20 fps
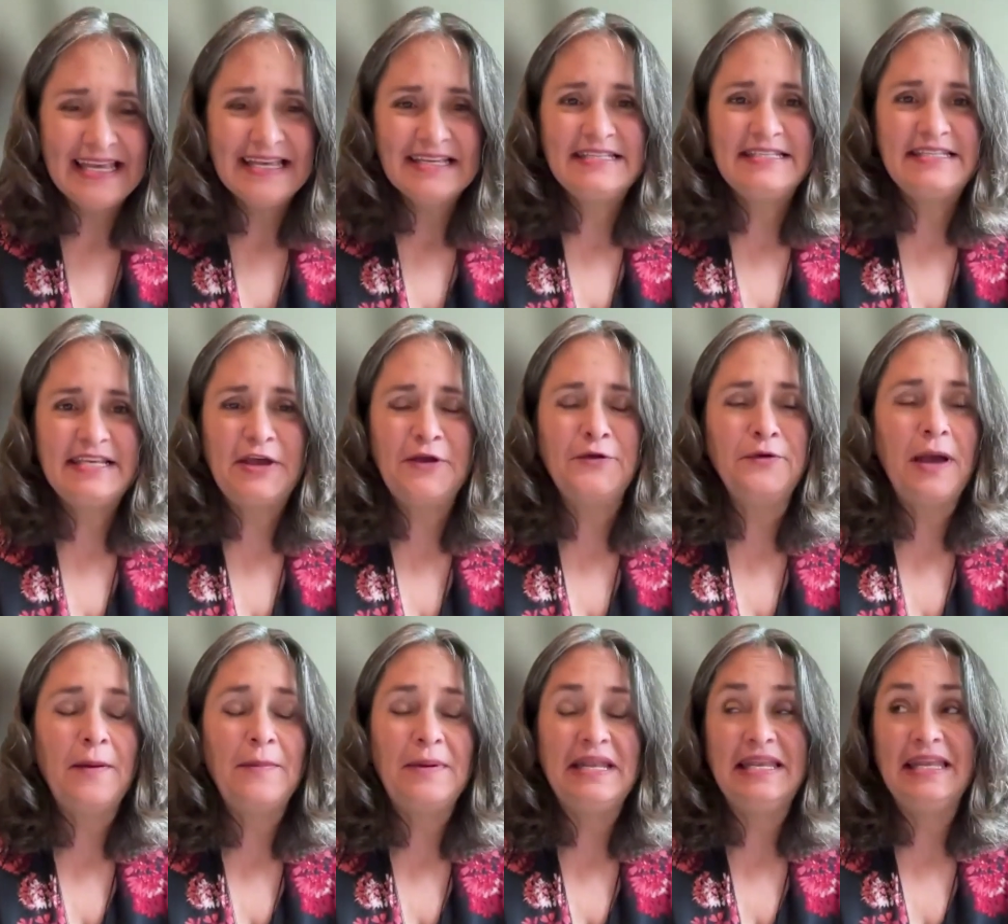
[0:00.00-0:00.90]
So,
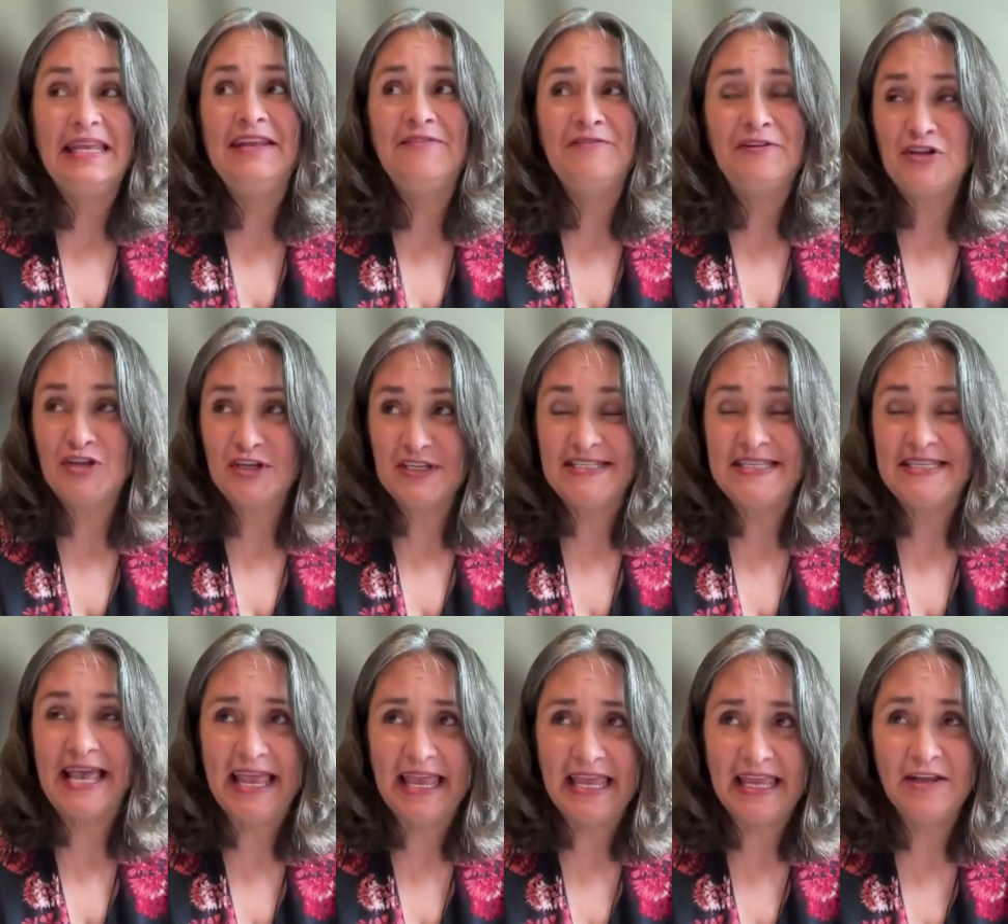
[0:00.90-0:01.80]
I mean, even just
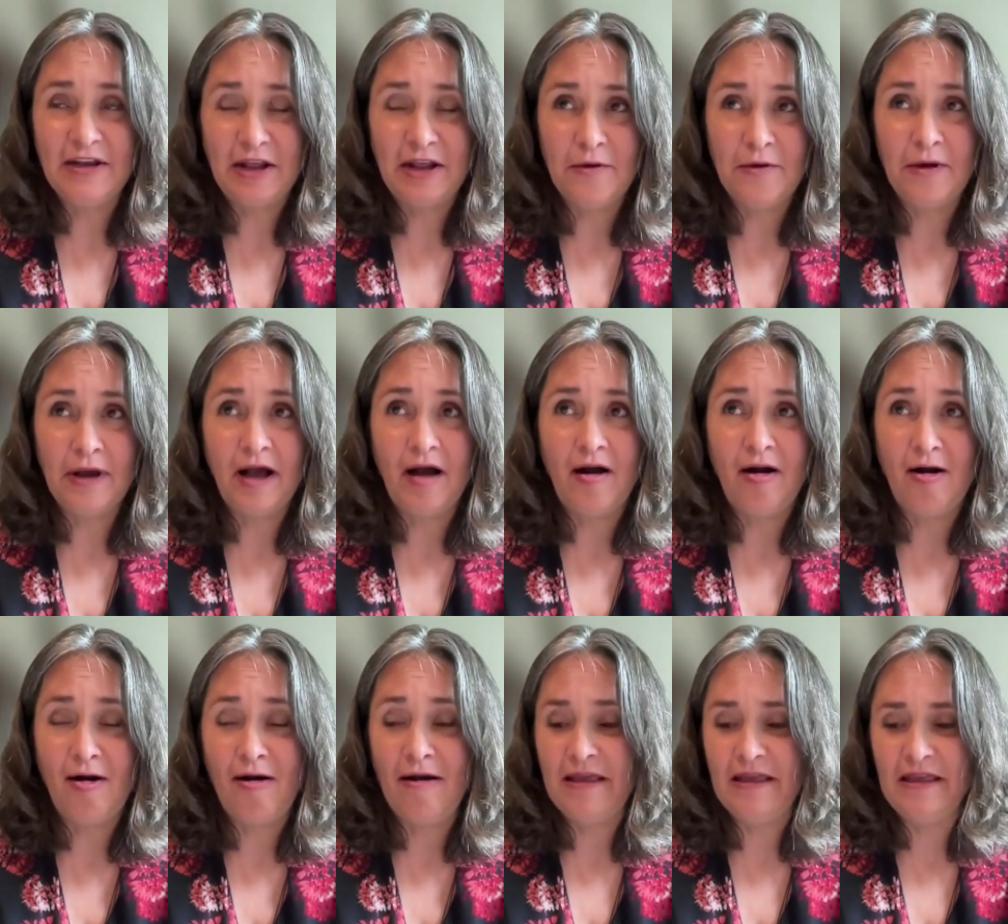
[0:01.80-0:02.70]
saying,
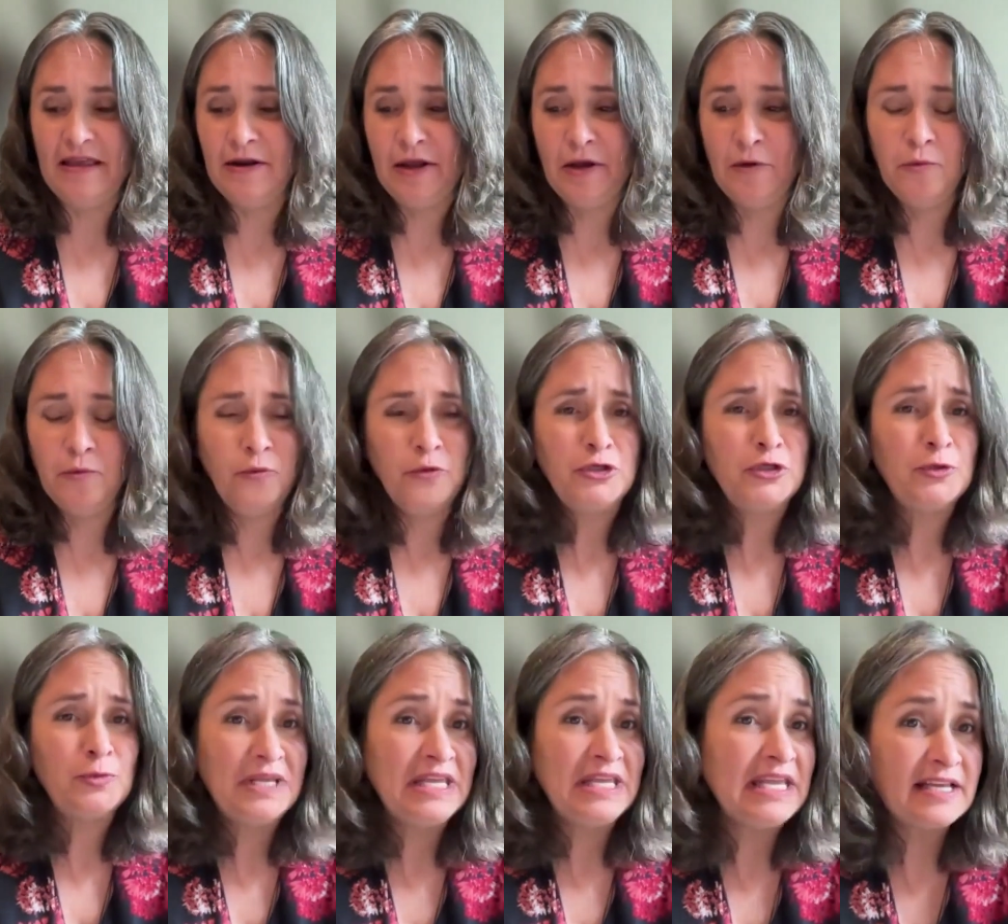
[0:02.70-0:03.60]
would
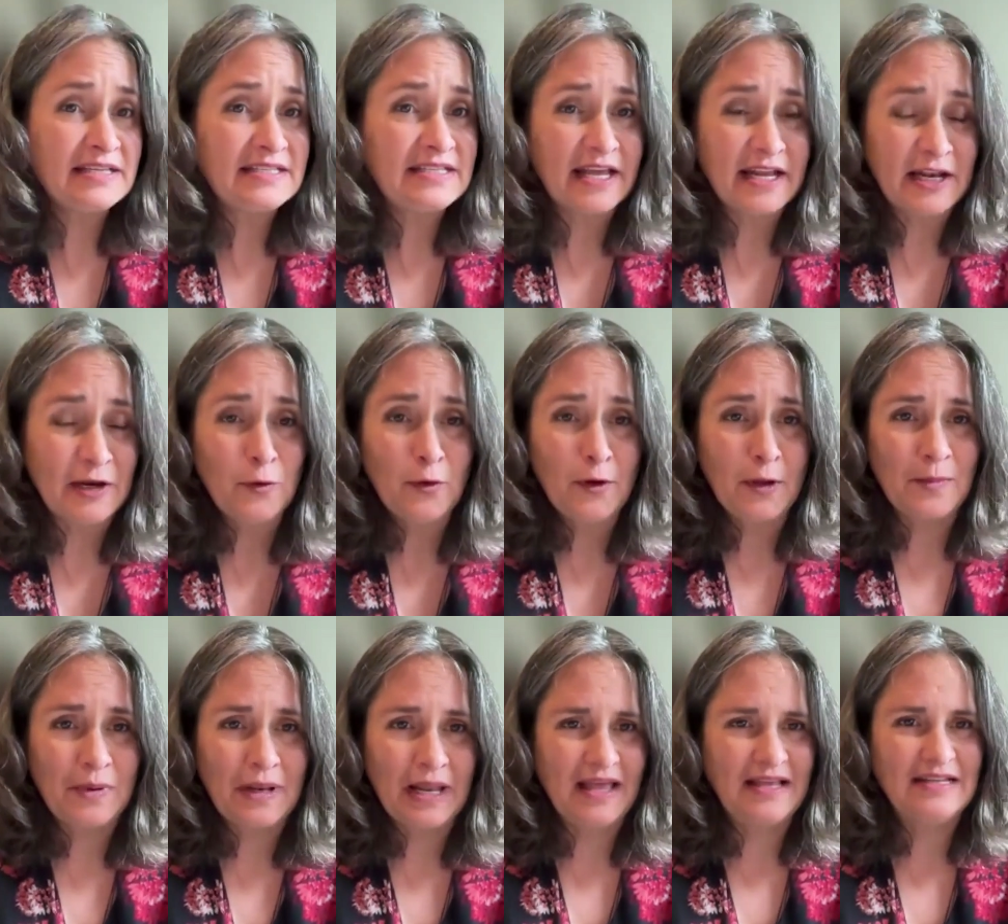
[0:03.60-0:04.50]
you be ecocide law
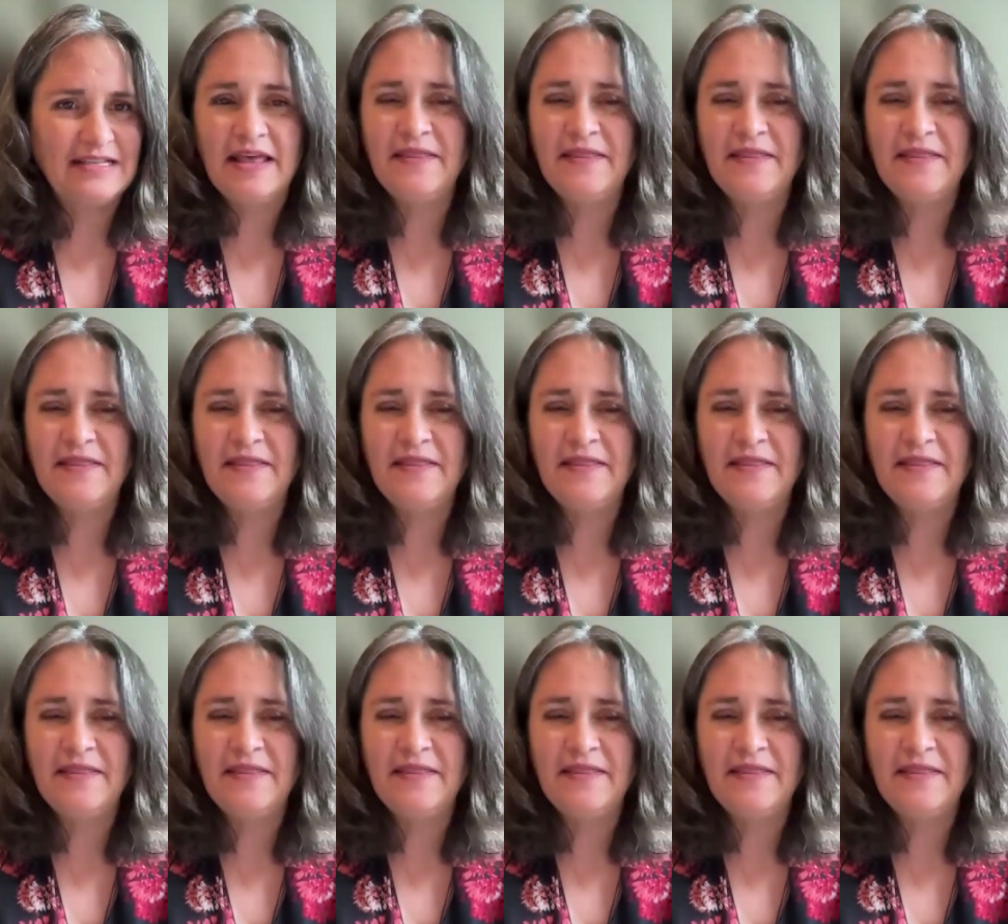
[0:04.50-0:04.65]
compliant?